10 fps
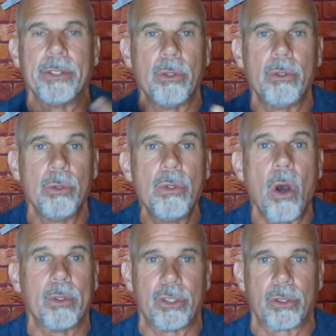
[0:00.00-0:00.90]
You
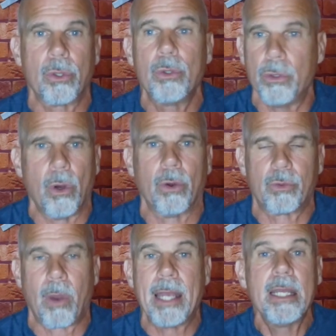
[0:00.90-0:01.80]
know it's true. You know it's
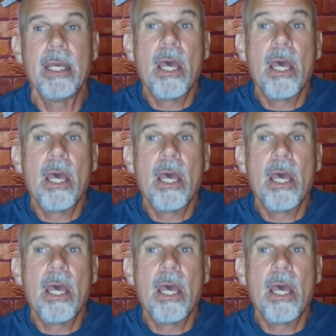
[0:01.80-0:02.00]
right.